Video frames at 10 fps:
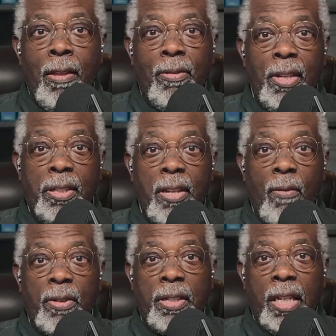This
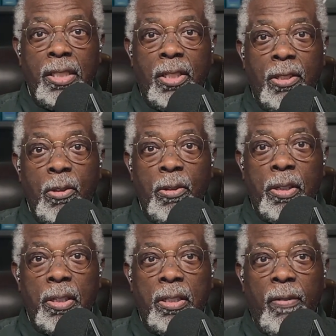conversation uses
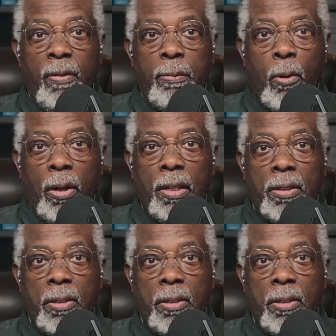the TV broadcast